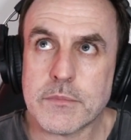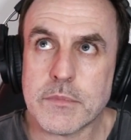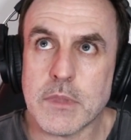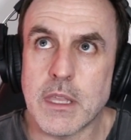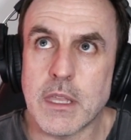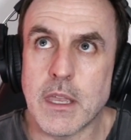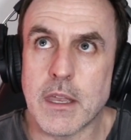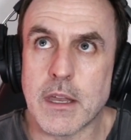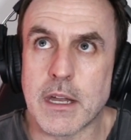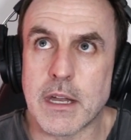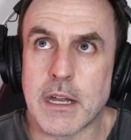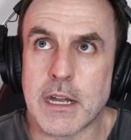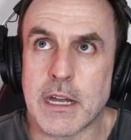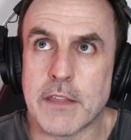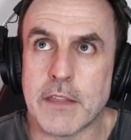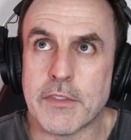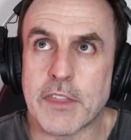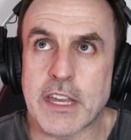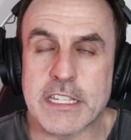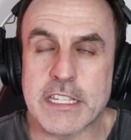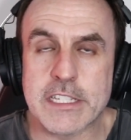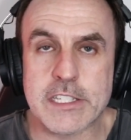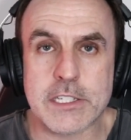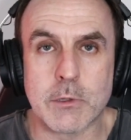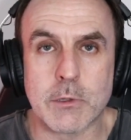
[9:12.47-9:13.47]

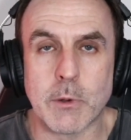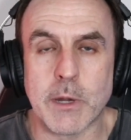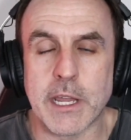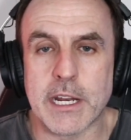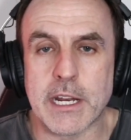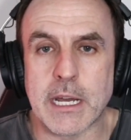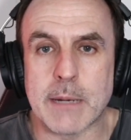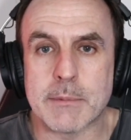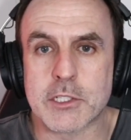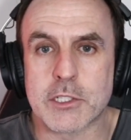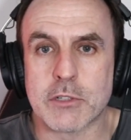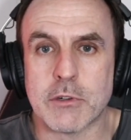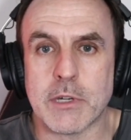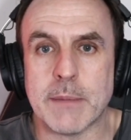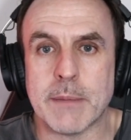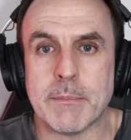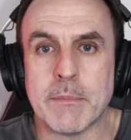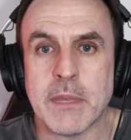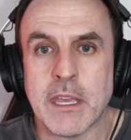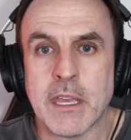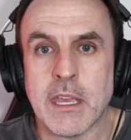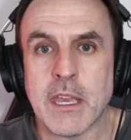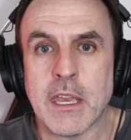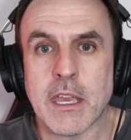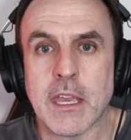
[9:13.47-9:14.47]
they squared up to him,
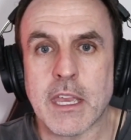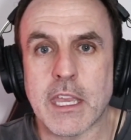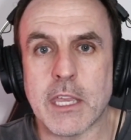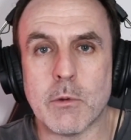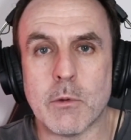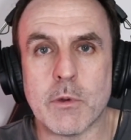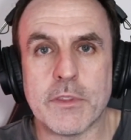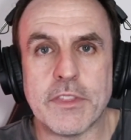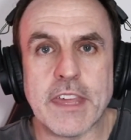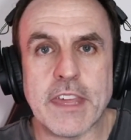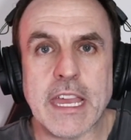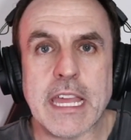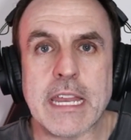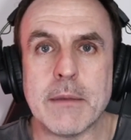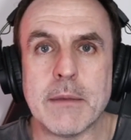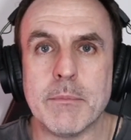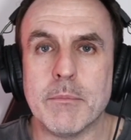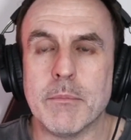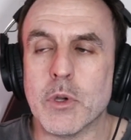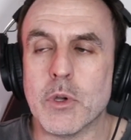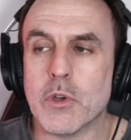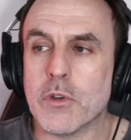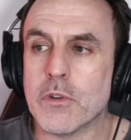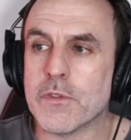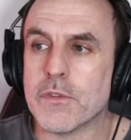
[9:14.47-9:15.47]
he would then
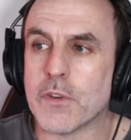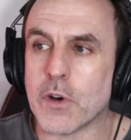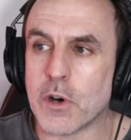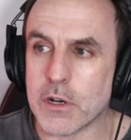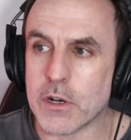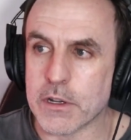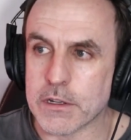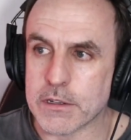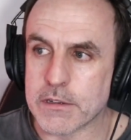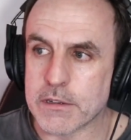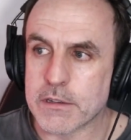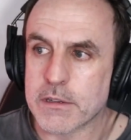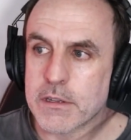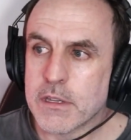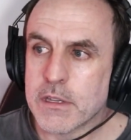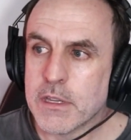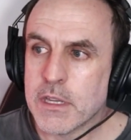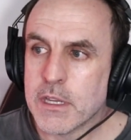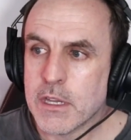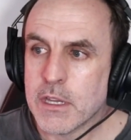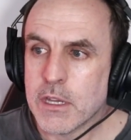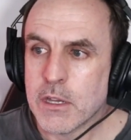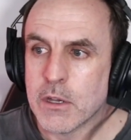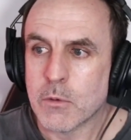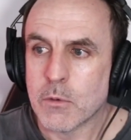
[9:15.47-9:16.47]
move on,
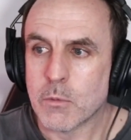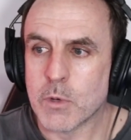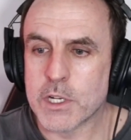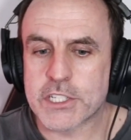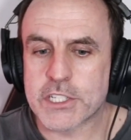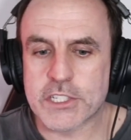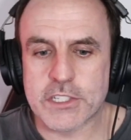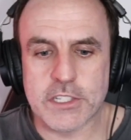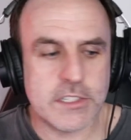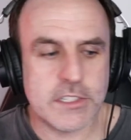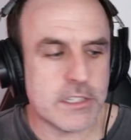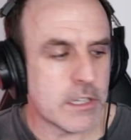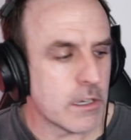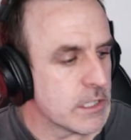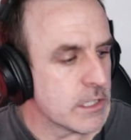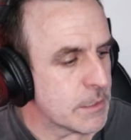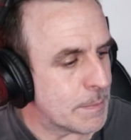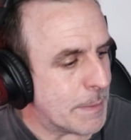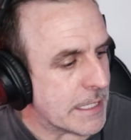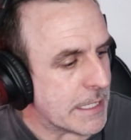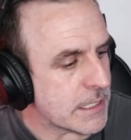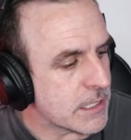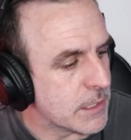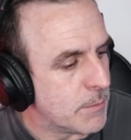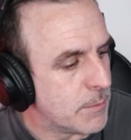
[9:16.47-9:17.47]
which just goes
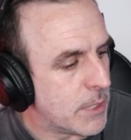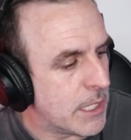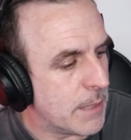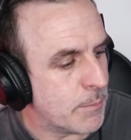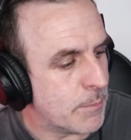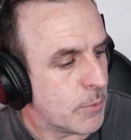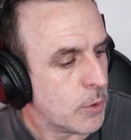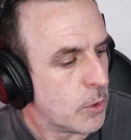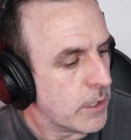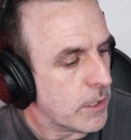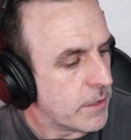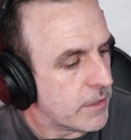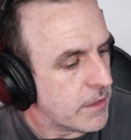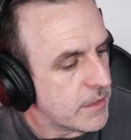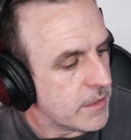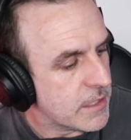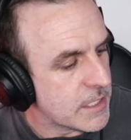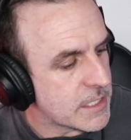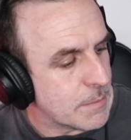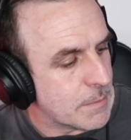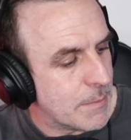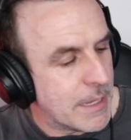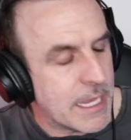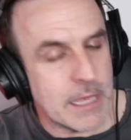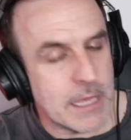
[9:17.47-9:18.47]
back to my point that
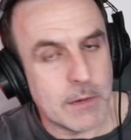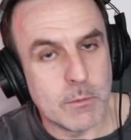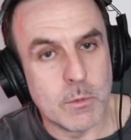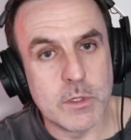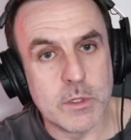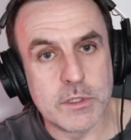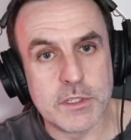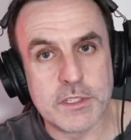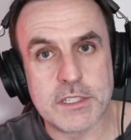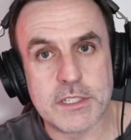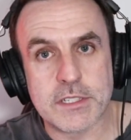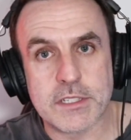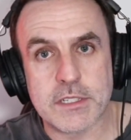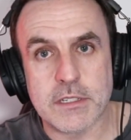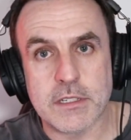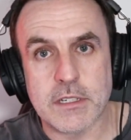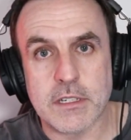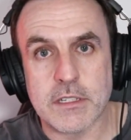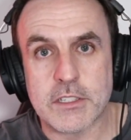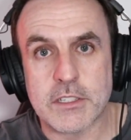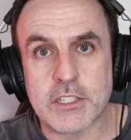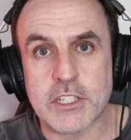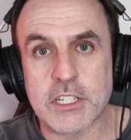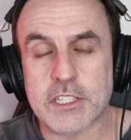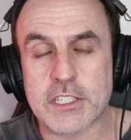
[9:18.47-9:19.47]
this man was
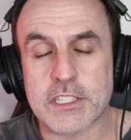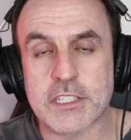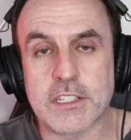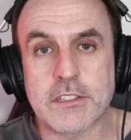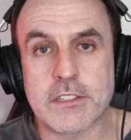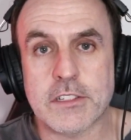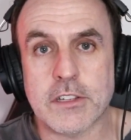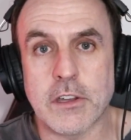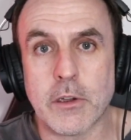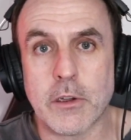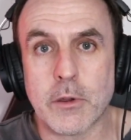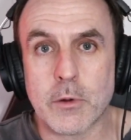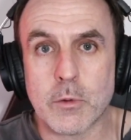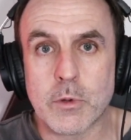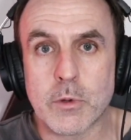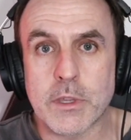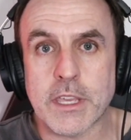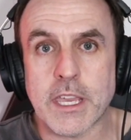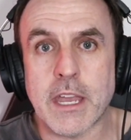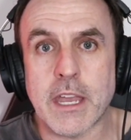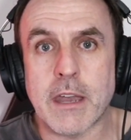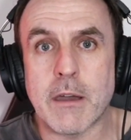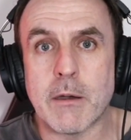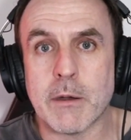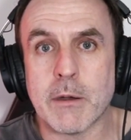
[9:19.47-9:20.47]
just a total
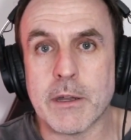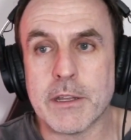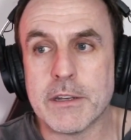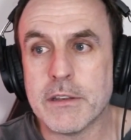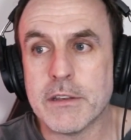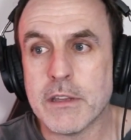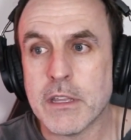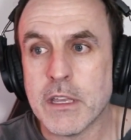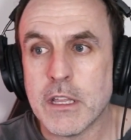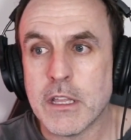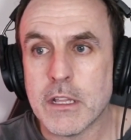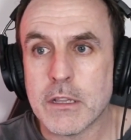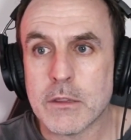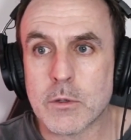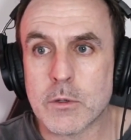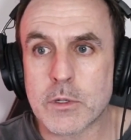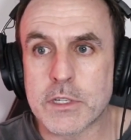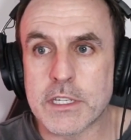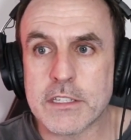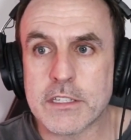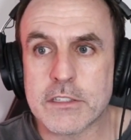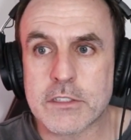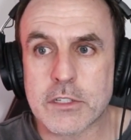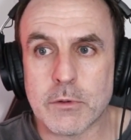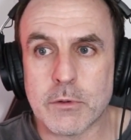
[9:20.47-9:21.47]
coward,
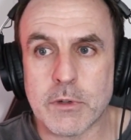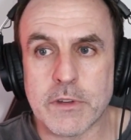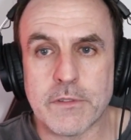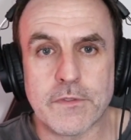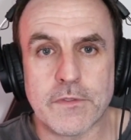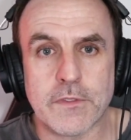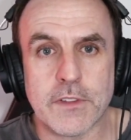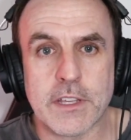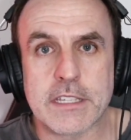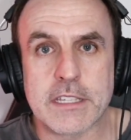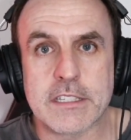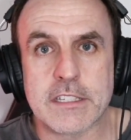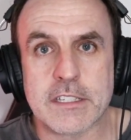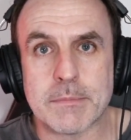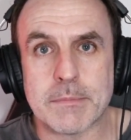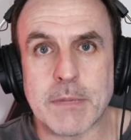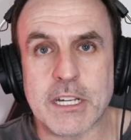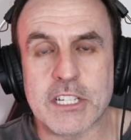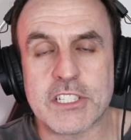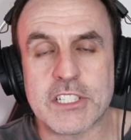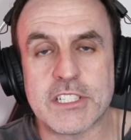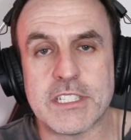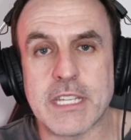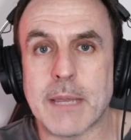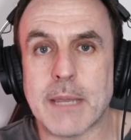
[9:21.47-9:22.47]
looking to inflict as
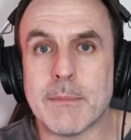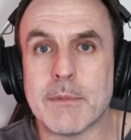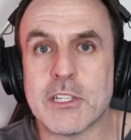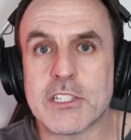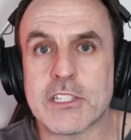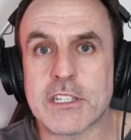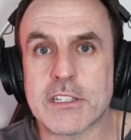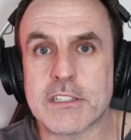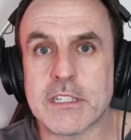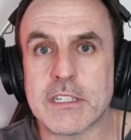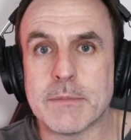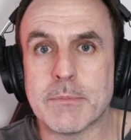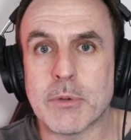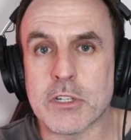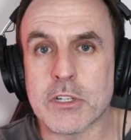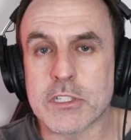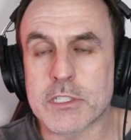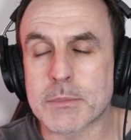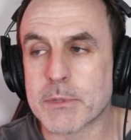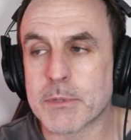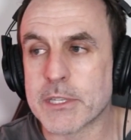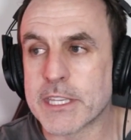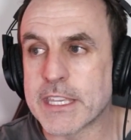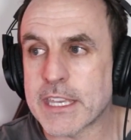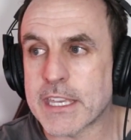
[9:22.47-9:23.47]
much damage as he
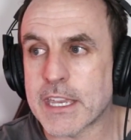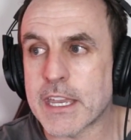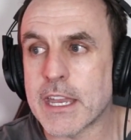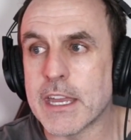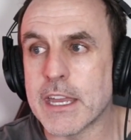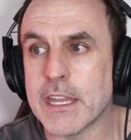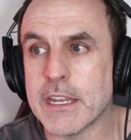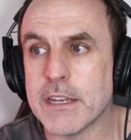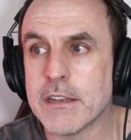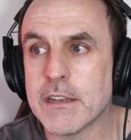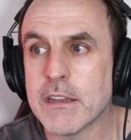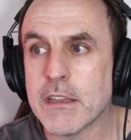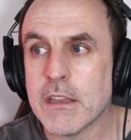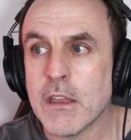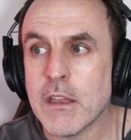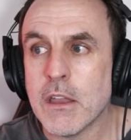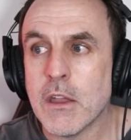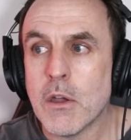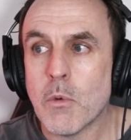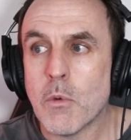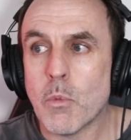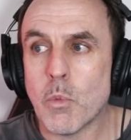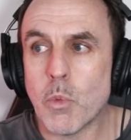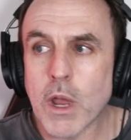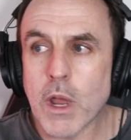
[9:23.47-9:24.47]
possibly can,
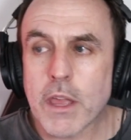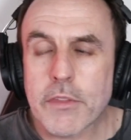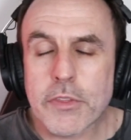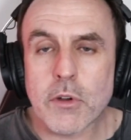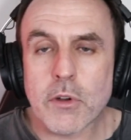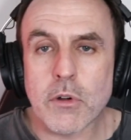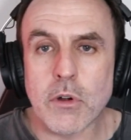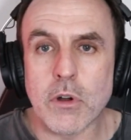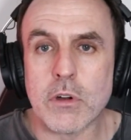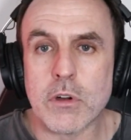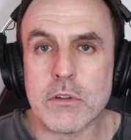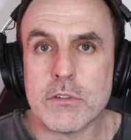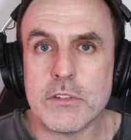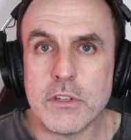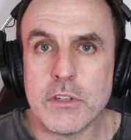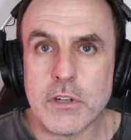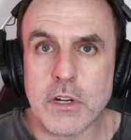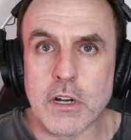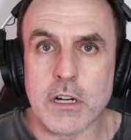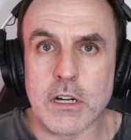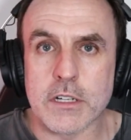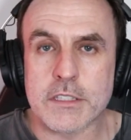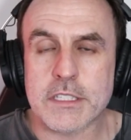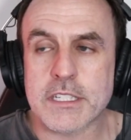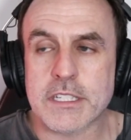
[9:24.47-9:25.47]
whether or
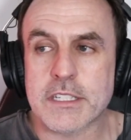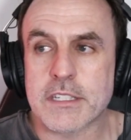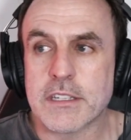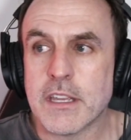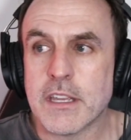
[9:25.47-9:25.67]
not